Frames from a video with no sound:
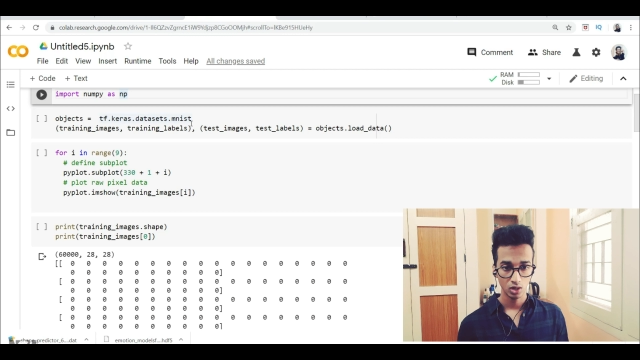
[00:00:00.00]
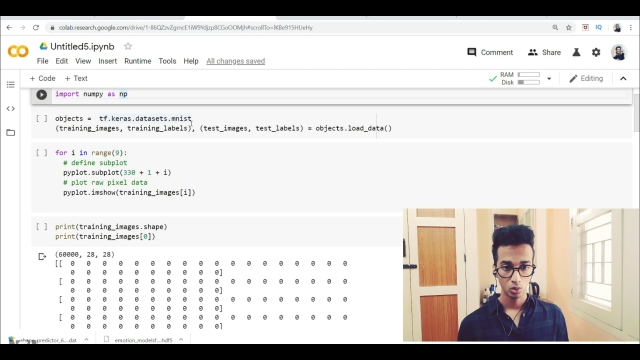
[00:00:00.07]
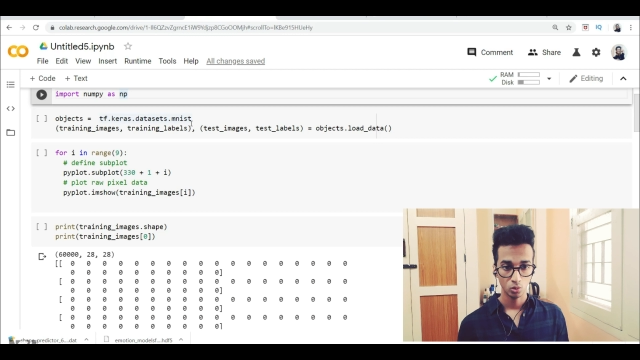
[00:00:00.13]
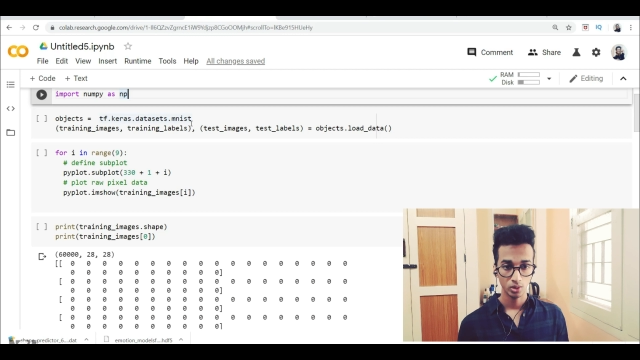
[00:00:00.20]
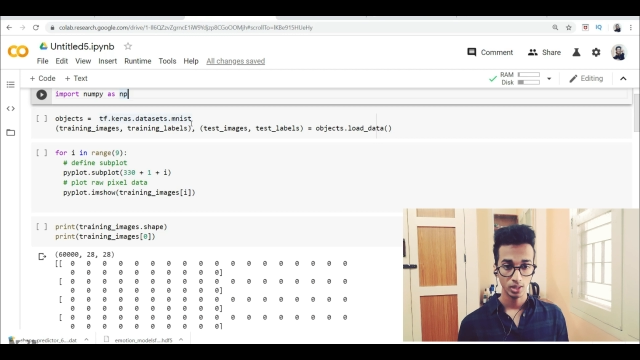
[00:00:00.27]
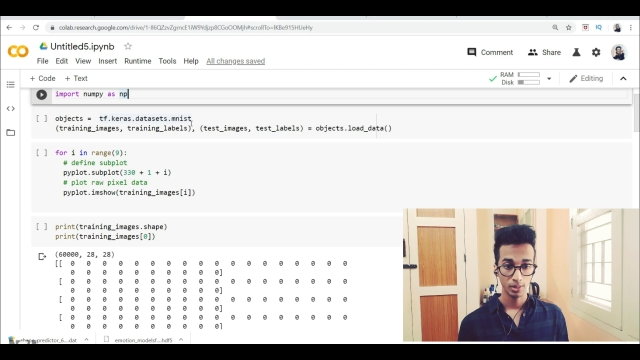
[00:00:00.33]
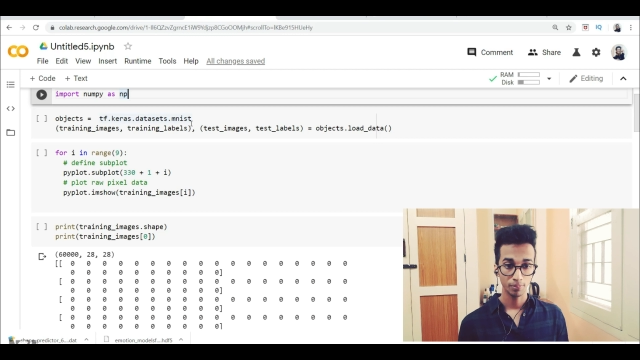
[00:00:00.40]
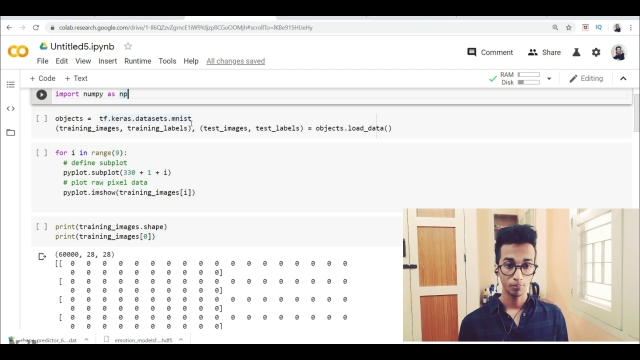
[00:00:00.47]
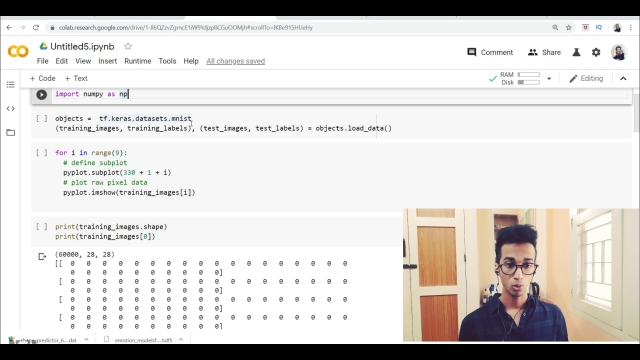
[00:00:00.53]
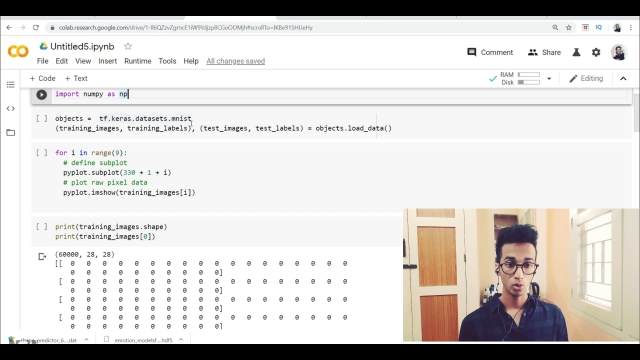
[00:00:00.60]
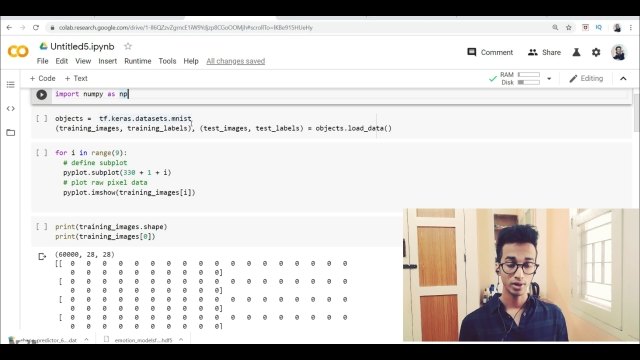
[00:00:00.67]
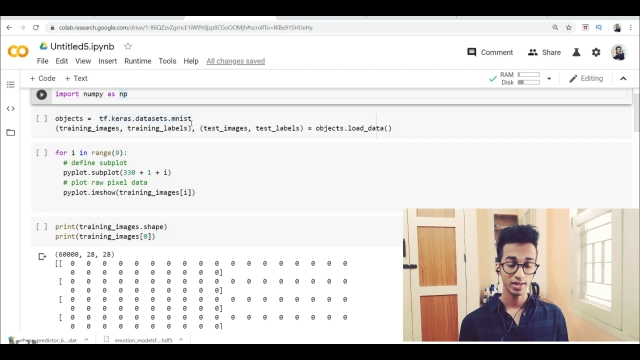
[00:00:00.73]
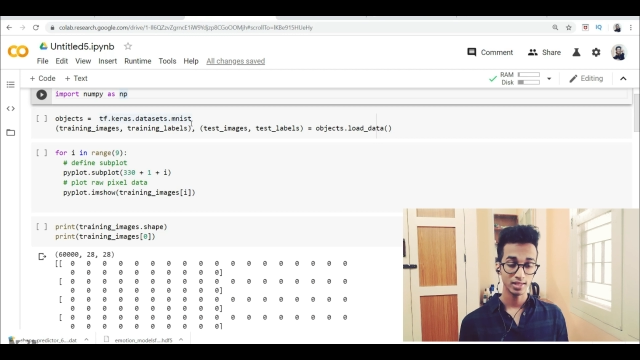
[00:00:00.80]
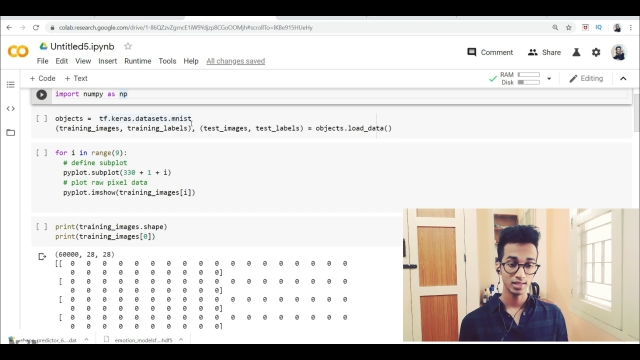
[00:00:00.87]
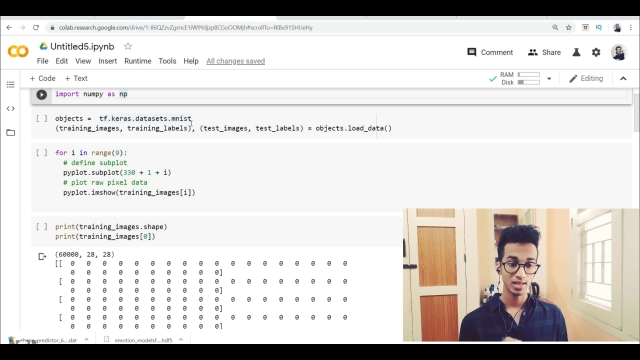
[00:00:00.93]
we're
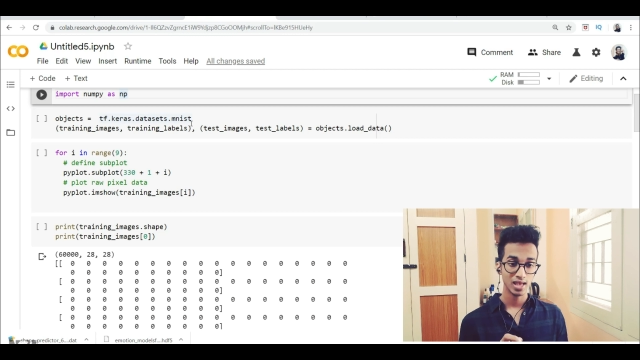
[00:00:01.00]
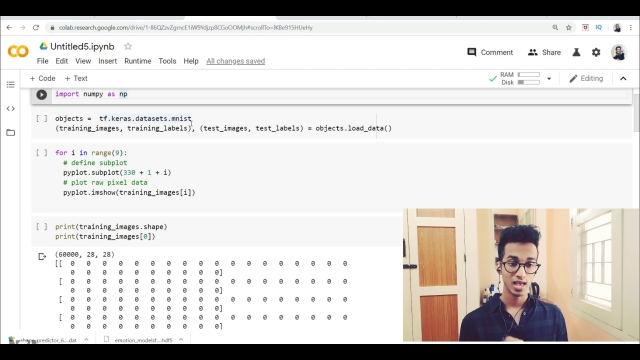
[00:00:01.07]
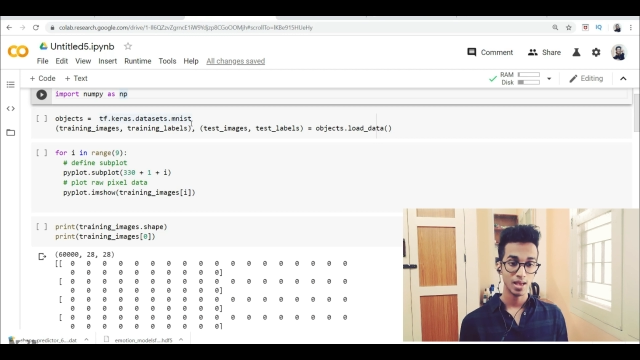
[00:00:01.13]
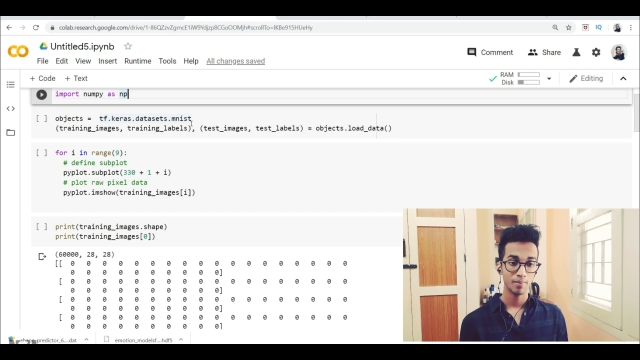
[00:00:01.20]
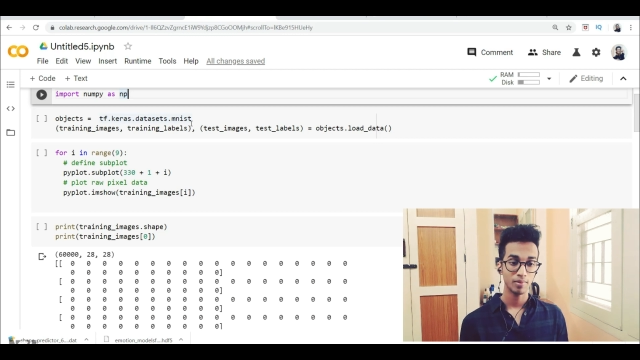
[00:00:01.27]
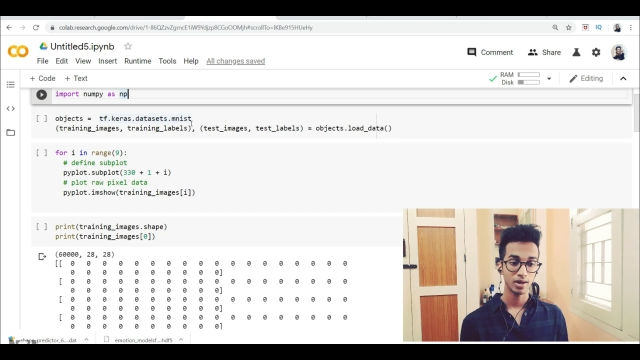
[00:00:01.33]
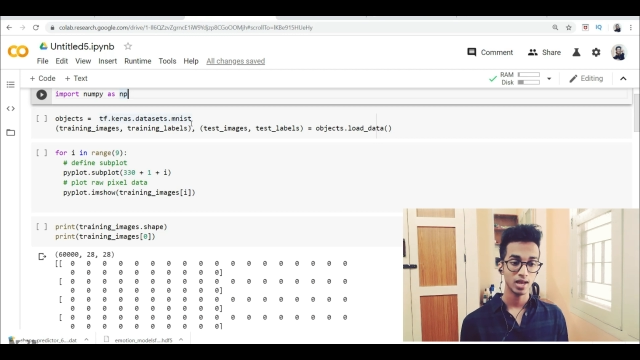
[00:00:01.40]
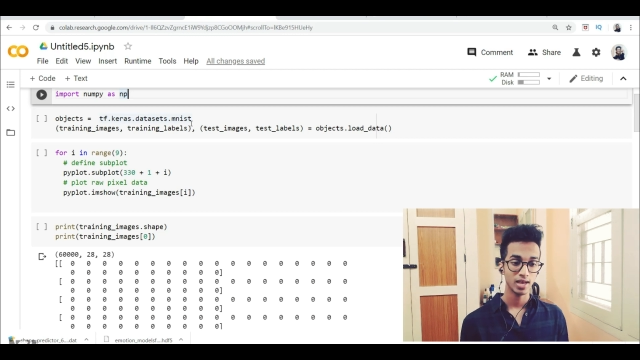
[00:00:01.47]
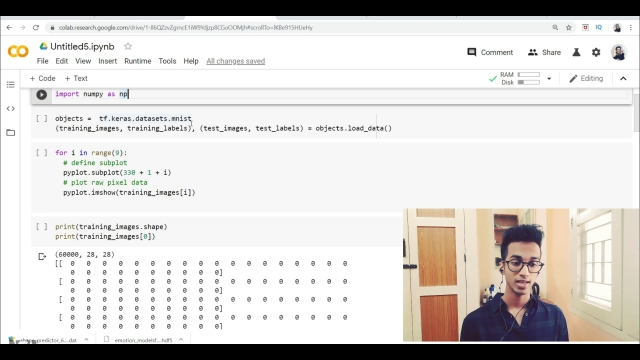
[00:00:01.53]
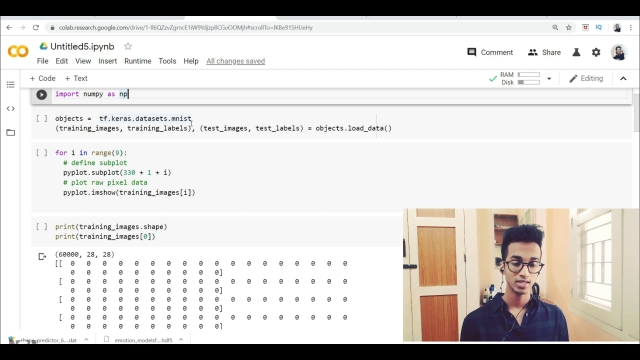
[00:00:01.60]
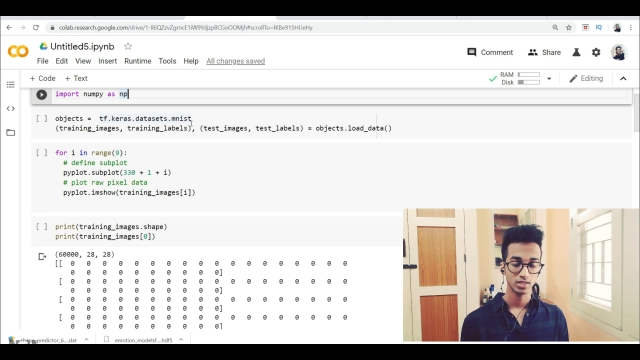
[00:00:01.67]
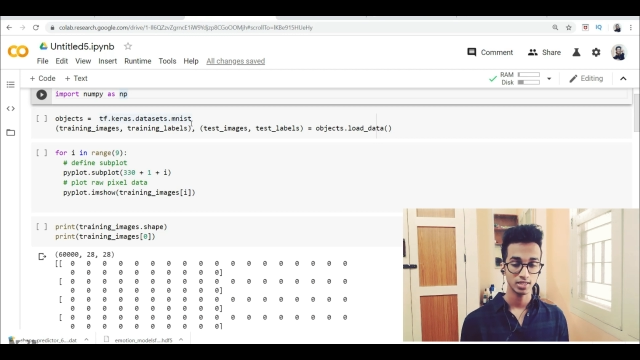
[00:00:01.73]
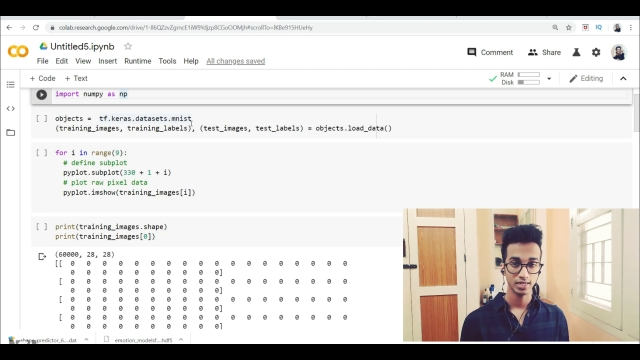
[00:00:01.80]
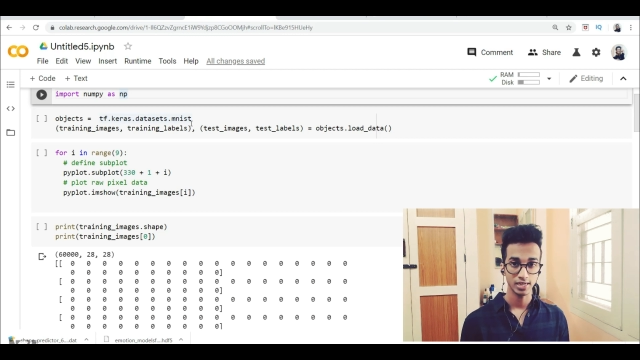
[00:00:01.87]
importing the MNIST